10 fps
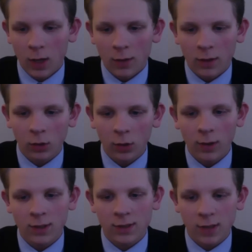The only way
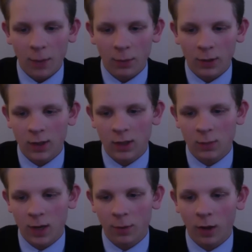to stop it is
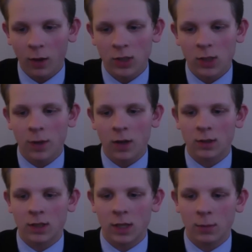by abolishing the
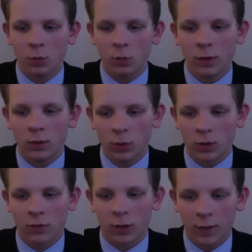penalty and moving towards
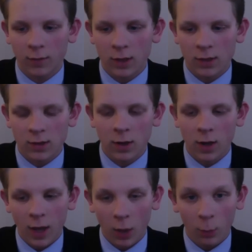forgiveness,
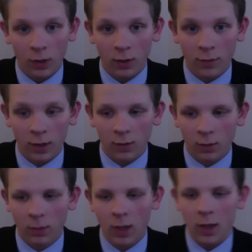helping the
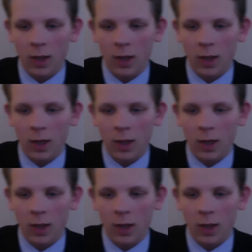victim,